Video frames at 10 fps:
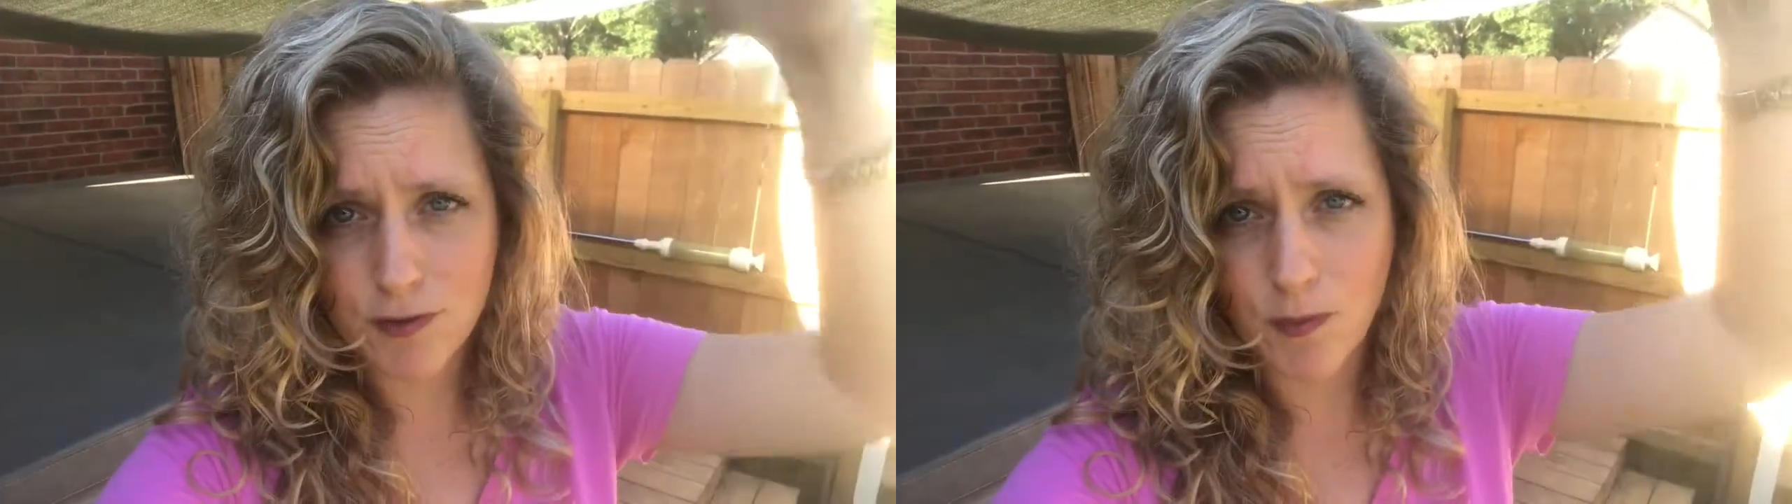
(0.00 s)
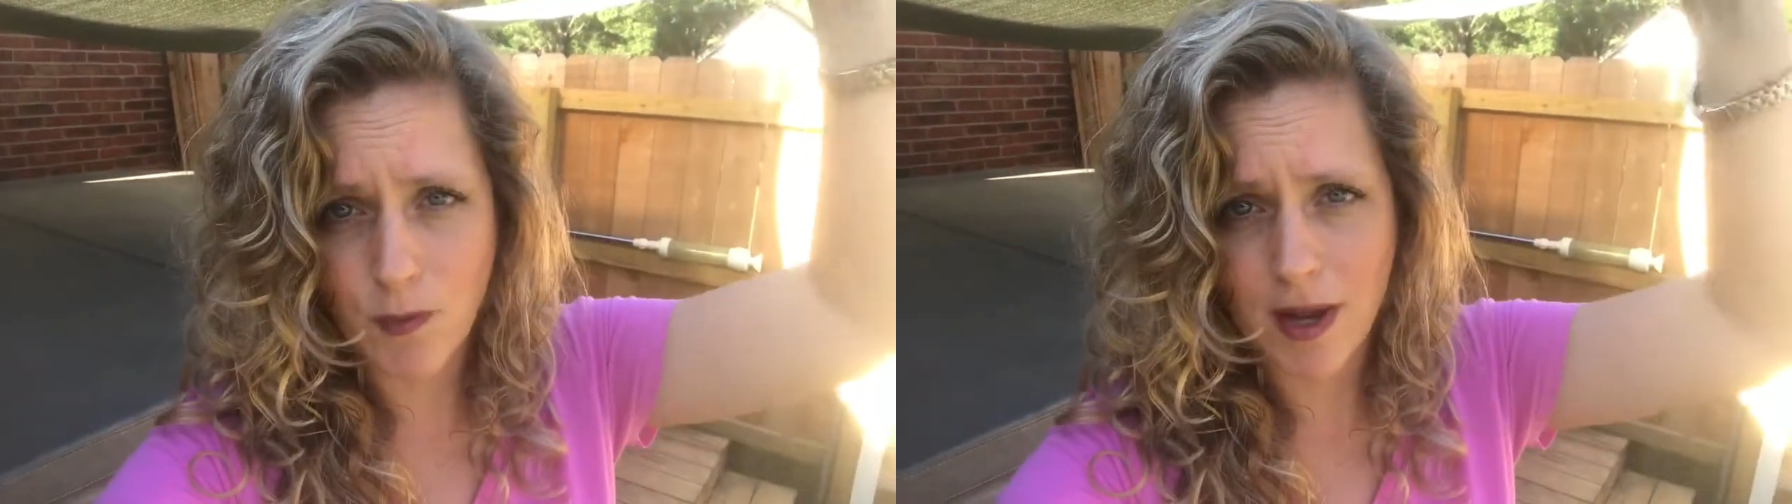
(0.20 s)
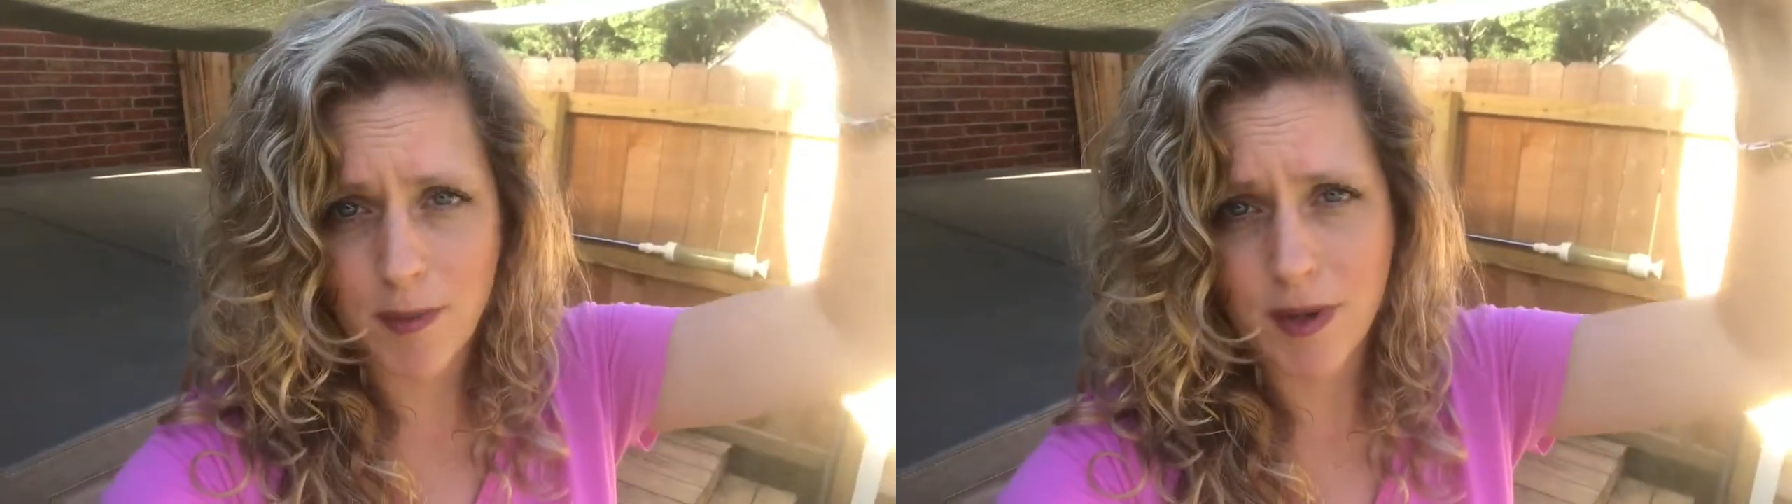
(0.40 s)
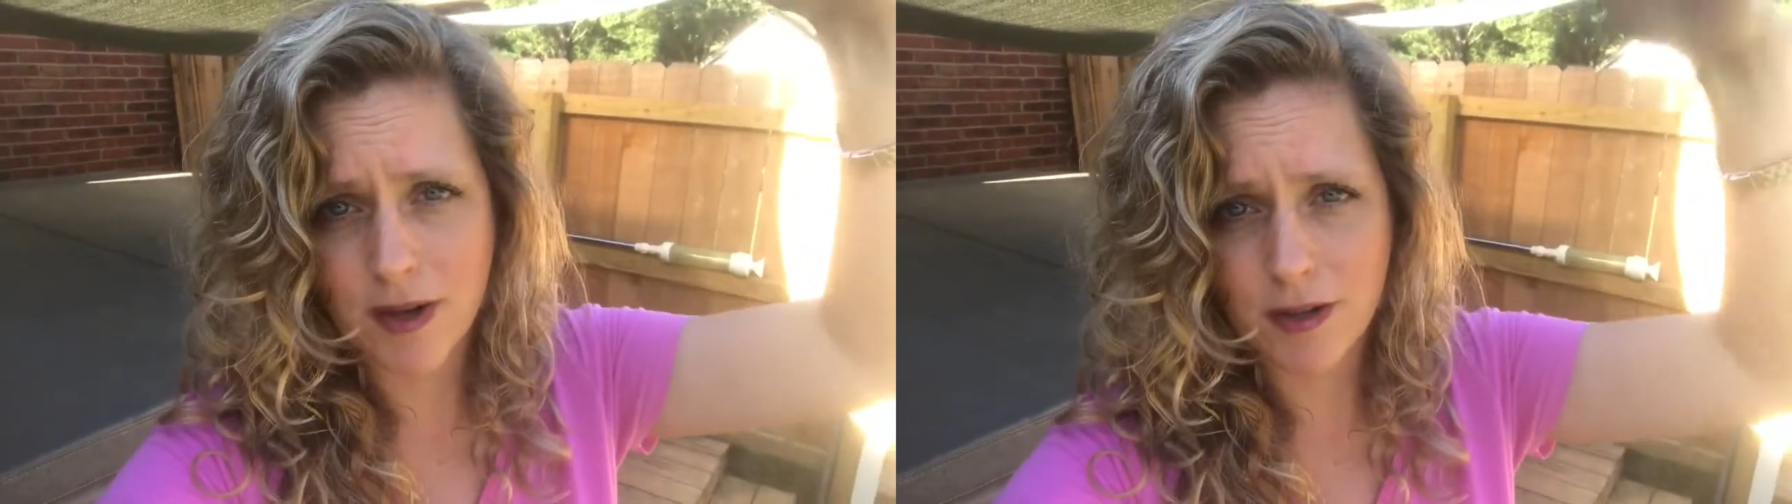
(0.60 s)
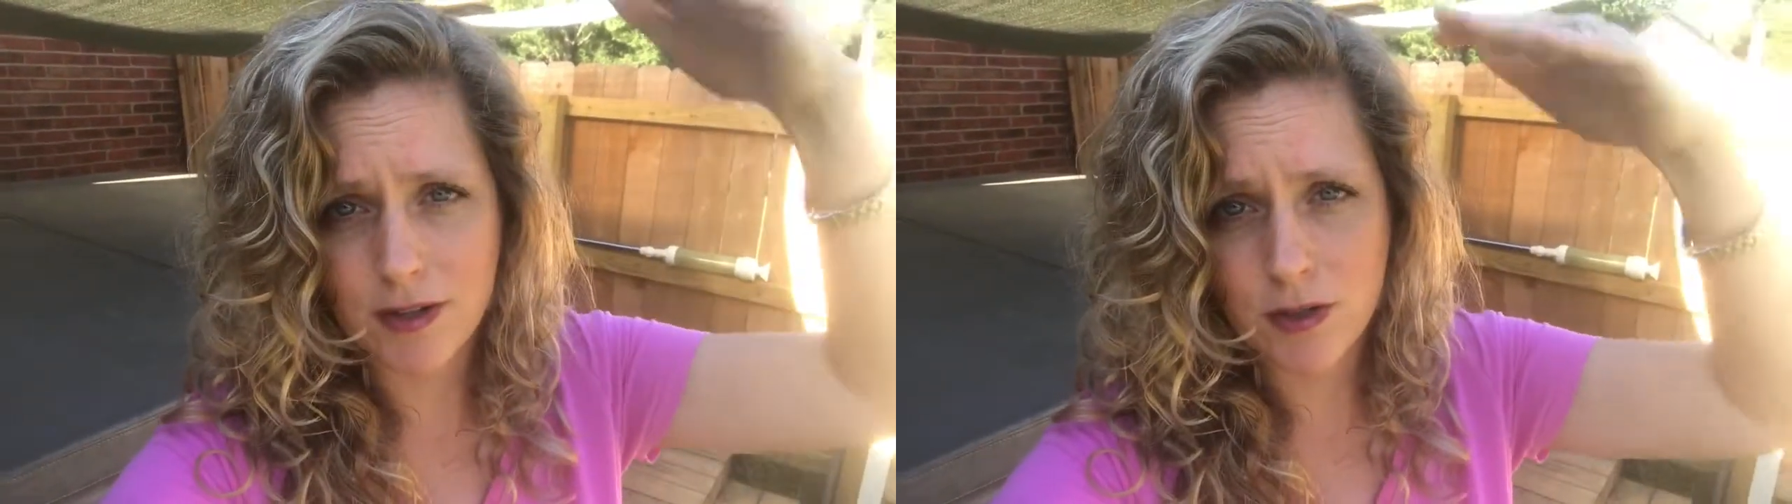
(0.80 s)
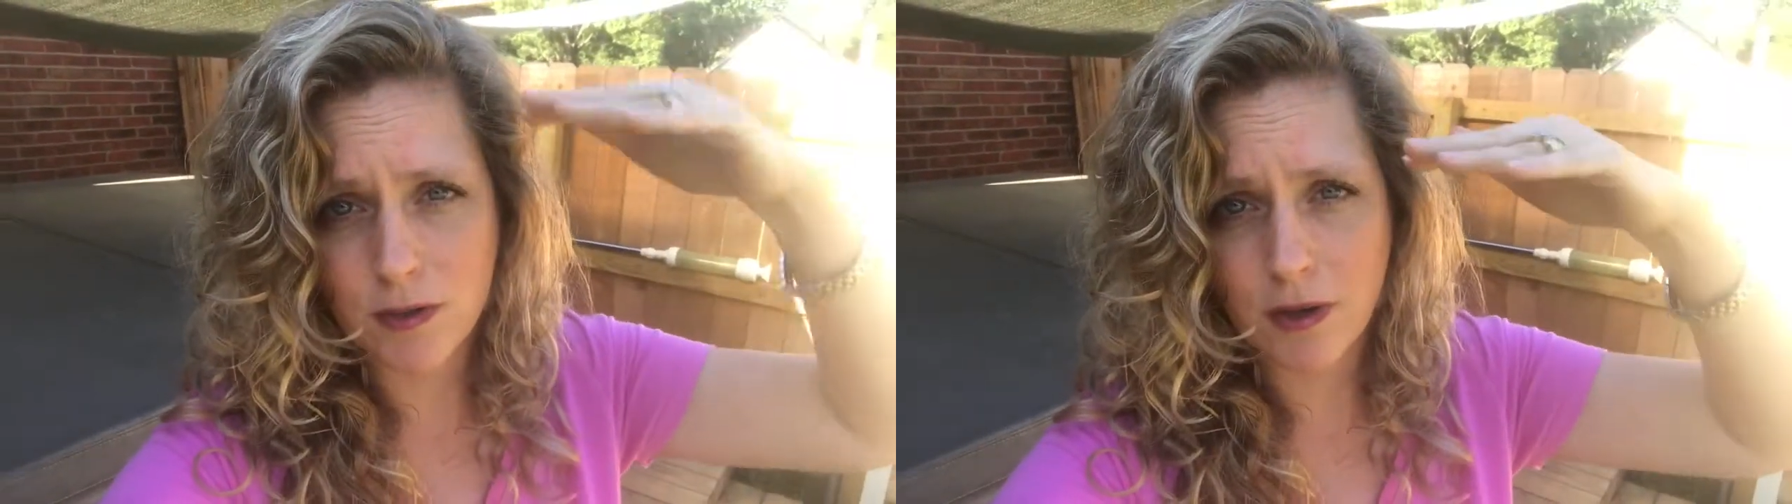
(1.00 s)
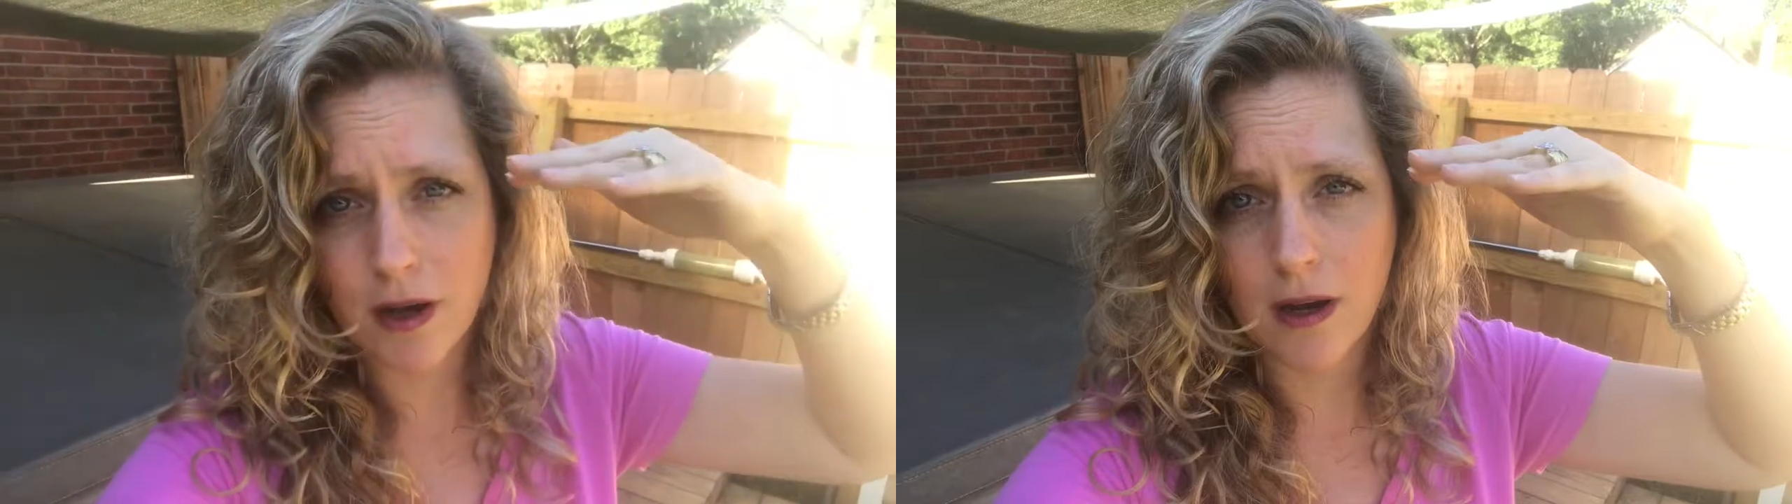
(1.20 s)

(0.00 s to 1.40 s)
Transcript: from way up here to